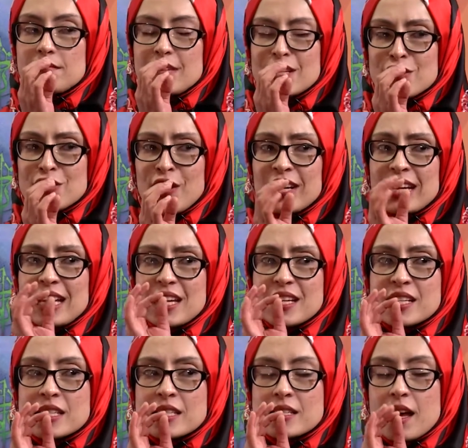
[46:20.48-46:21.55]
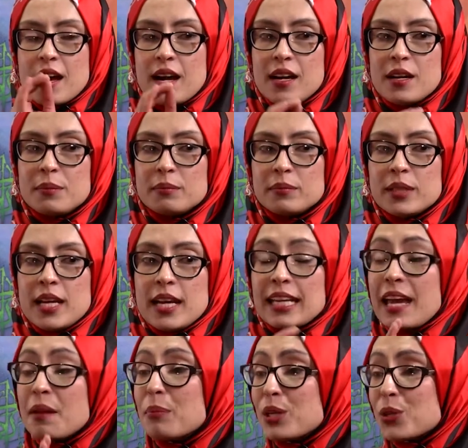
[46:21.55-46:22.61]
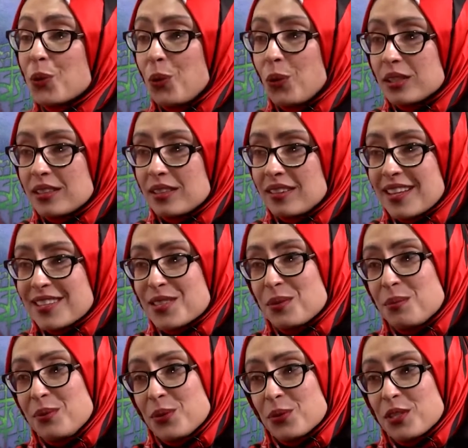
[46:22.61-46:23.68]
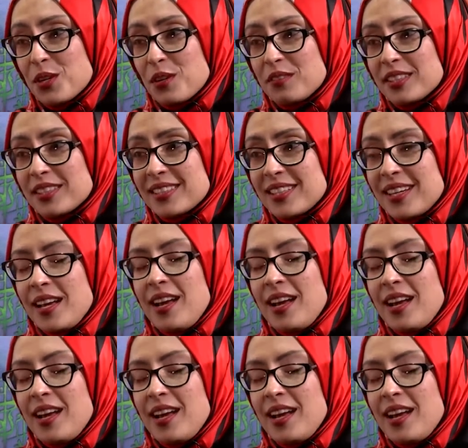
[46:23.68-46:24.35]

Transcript: sorry is um, can be taught and that's the beauty of it